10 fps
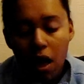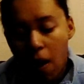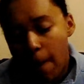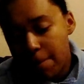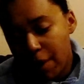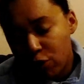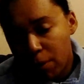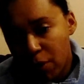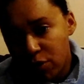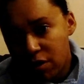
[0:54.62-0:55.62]
That was
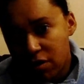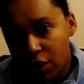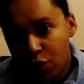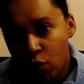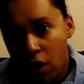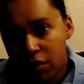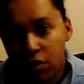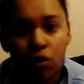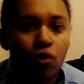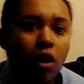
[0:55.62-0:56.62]
my most successful
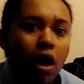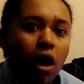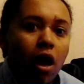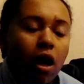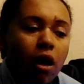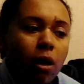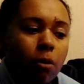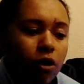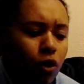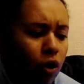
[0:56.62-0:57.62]
article.
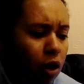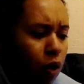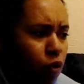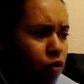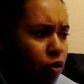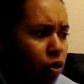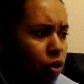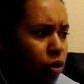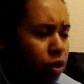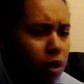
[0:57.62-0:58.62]
It got
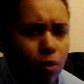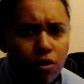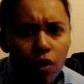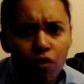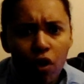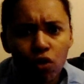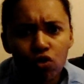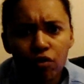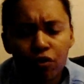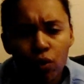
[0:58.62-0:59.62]
over, I think it was over
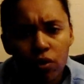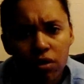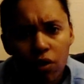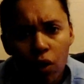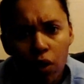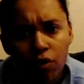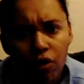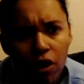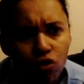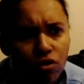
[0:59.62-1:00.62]
140 or
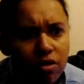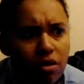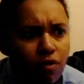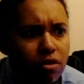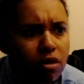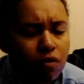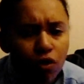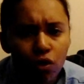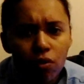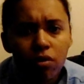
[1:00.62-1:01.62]
over 170
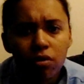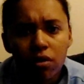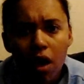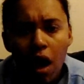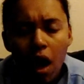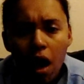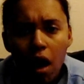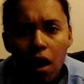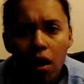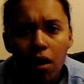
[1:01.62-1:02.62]
views,
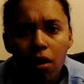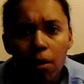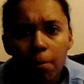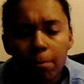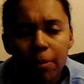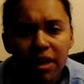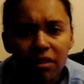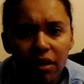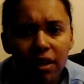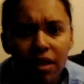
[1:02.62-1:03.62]
but
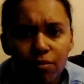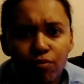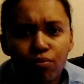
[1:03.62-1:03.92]
it did get